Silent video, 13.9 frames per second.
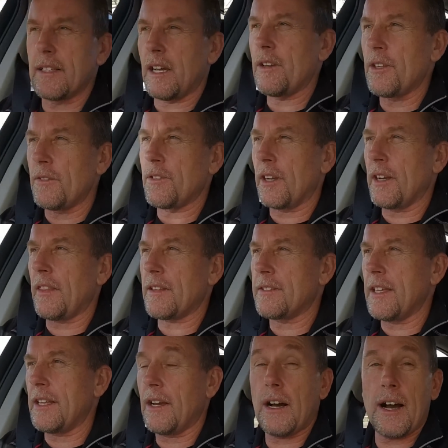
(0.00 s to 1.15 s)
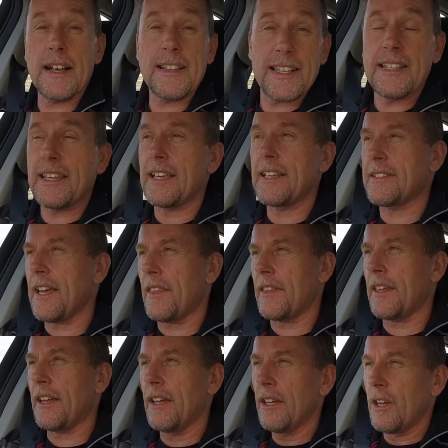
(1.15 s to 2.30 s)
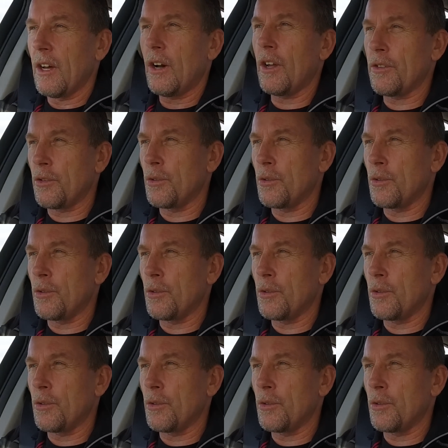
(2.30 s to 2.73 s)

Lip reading: to know you've got another set of eyes and ears out there on